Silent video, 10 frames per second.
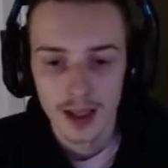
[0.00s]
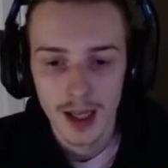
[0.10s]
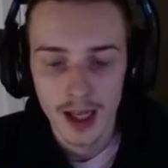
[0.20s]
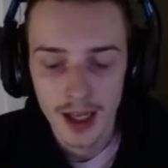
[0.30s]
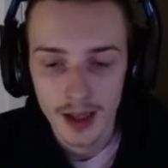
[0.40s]

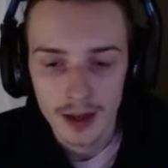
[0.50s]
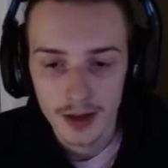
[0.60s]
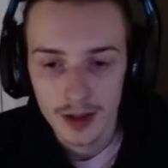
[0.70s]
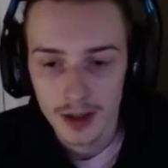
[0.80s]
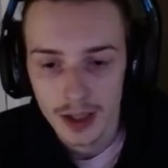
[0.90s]
And
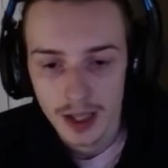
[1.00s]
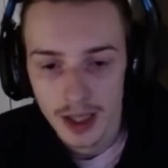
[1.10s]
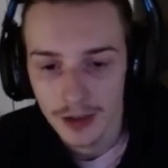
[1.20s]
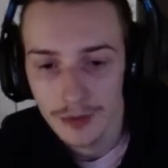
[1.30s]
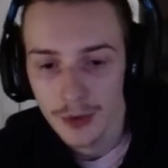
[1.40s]

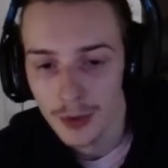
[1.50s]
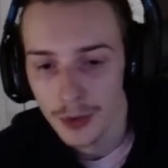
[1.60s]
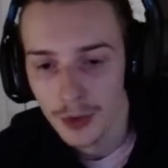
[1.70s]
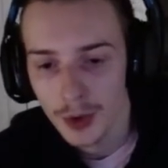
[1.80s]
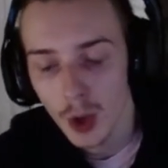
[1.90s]
if
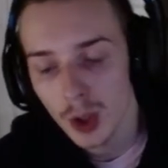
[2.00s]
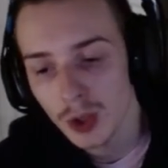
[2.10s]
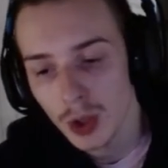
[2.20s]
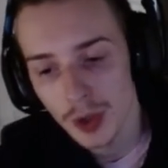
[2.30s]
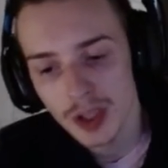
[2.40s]
you
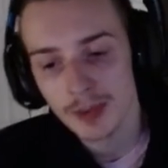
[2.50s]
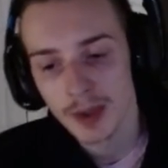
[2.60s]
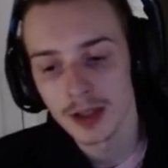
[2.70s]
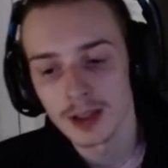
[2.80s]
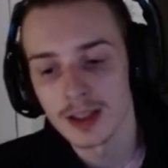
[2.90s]
also go this
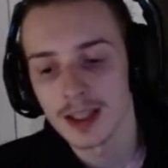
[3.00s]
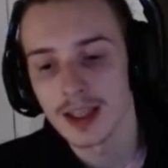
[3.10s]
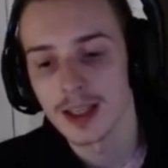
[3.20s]
build